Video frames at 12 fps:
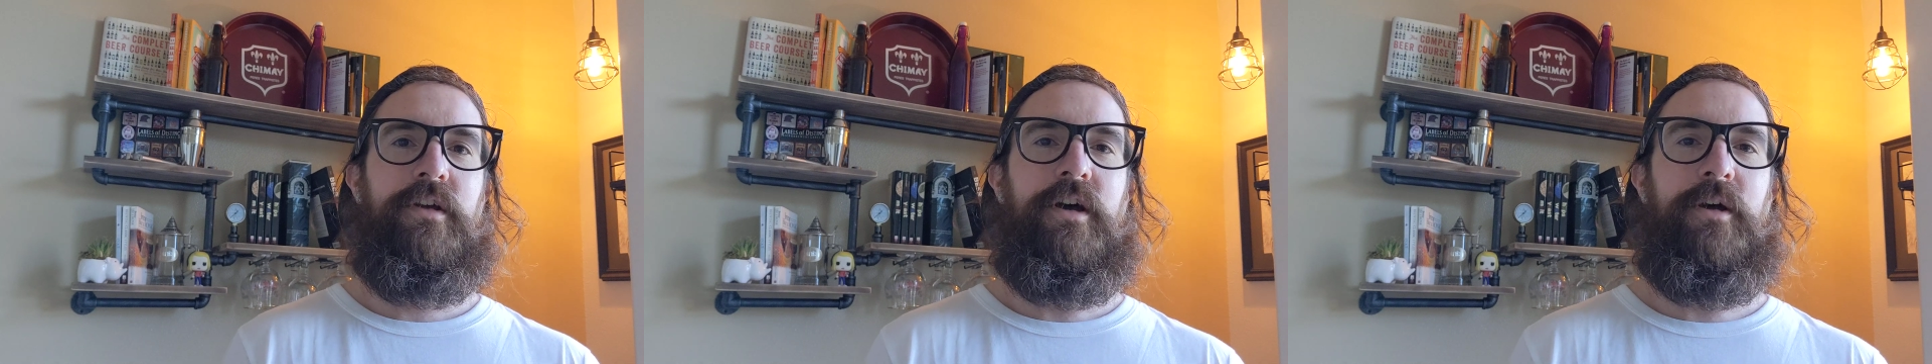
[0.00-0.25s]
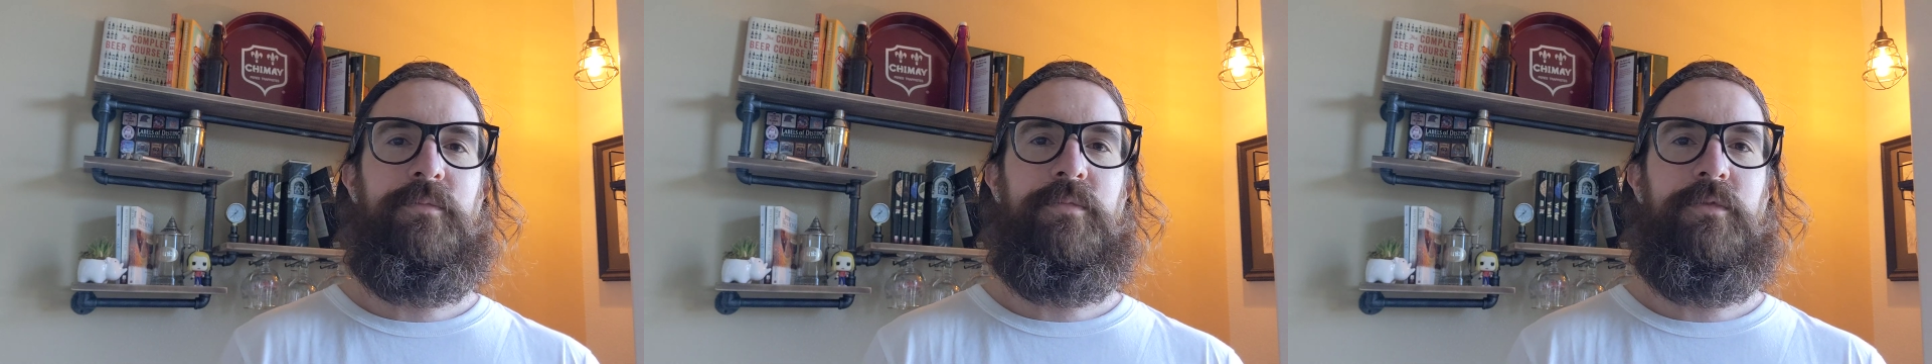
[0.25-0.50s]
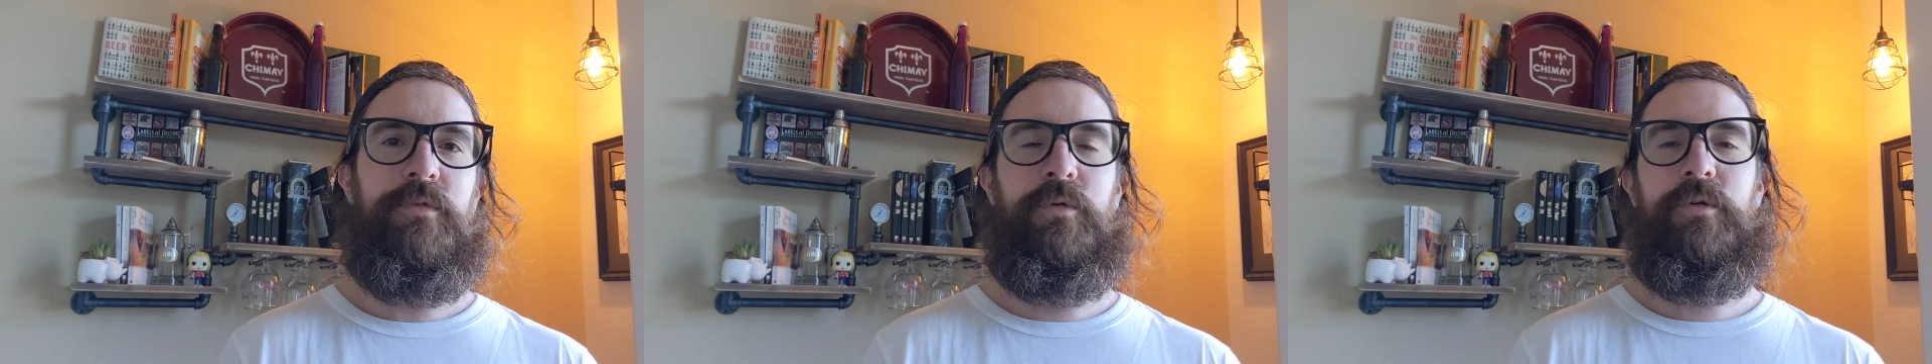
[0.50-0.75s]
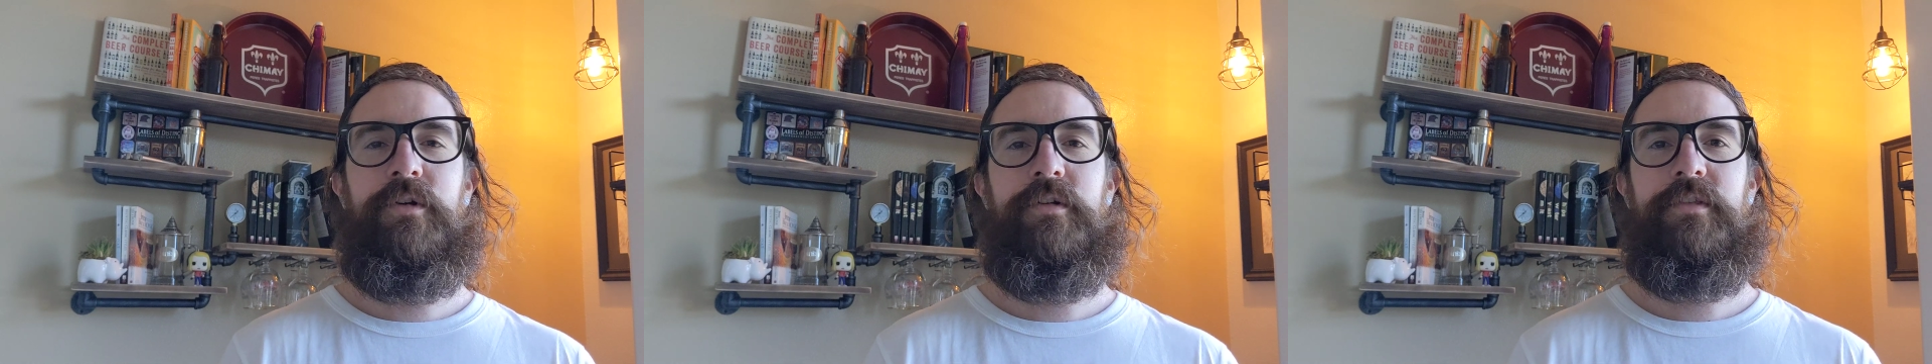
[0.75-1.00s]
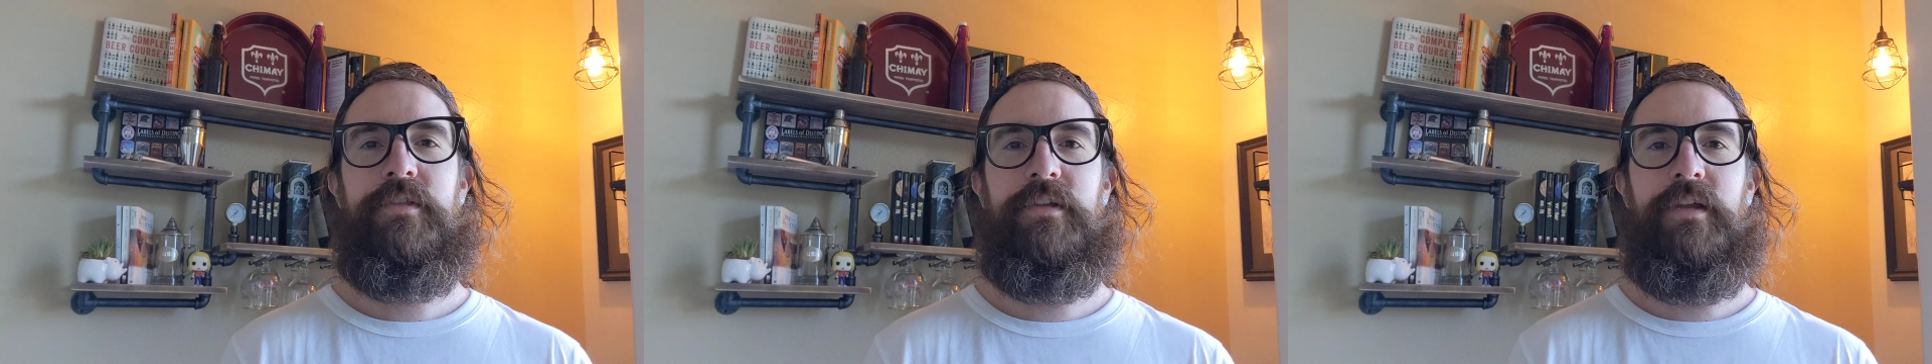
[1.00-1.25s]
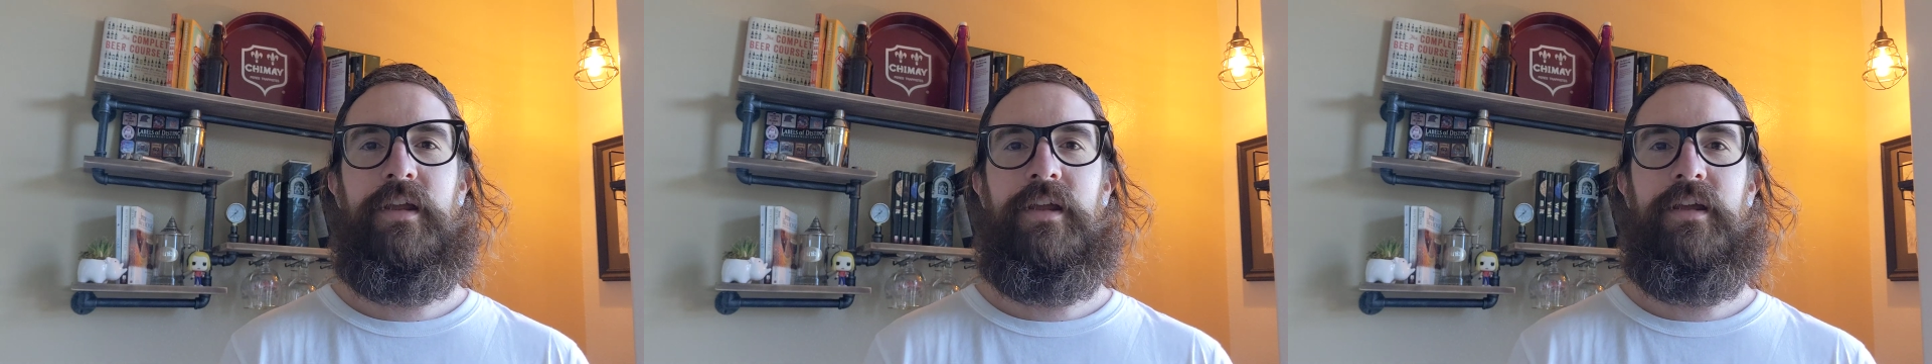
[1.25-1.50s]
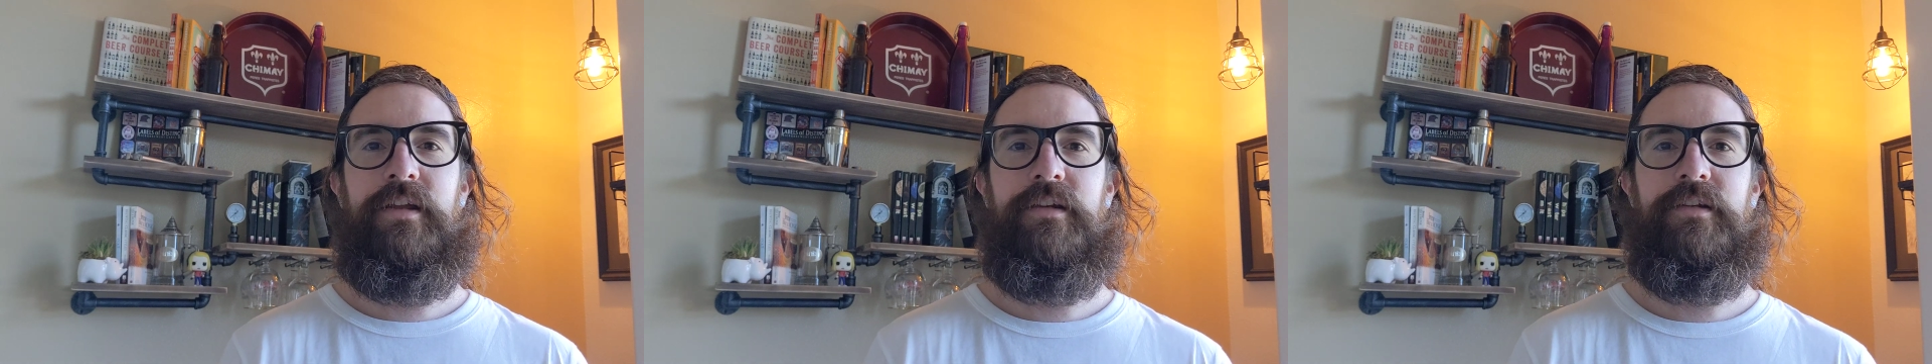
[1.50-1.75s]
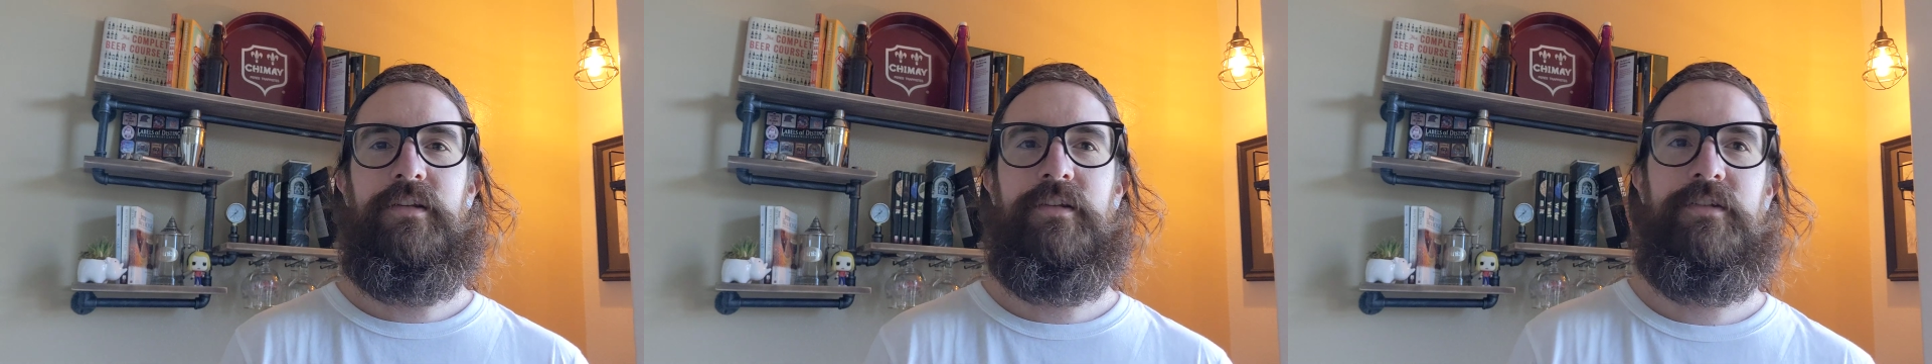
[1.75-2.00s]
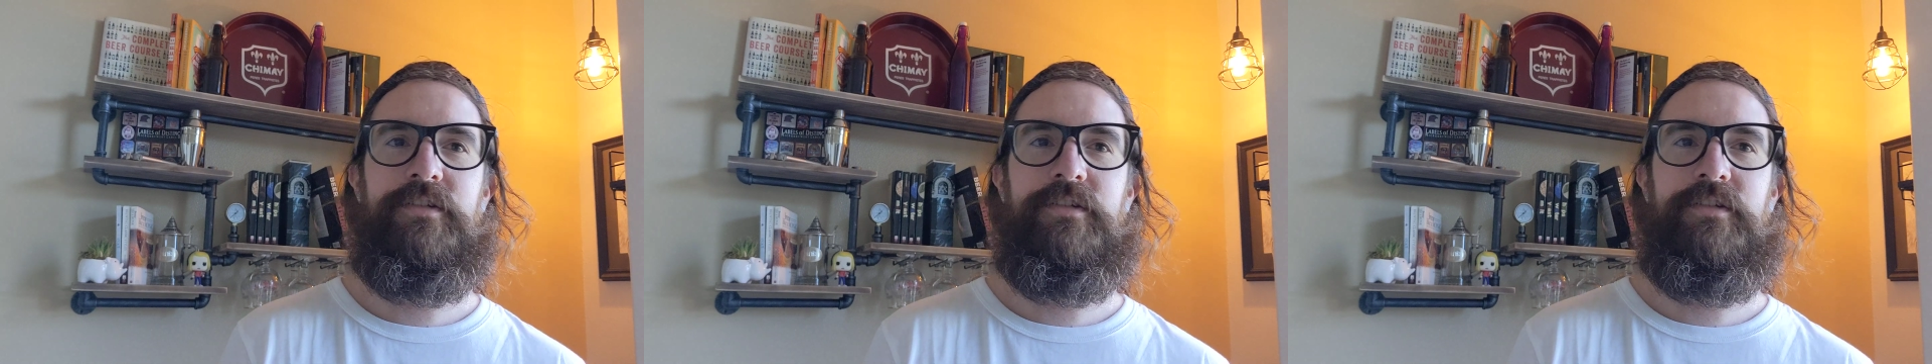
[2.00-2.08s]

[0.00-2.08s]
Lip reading: up north, and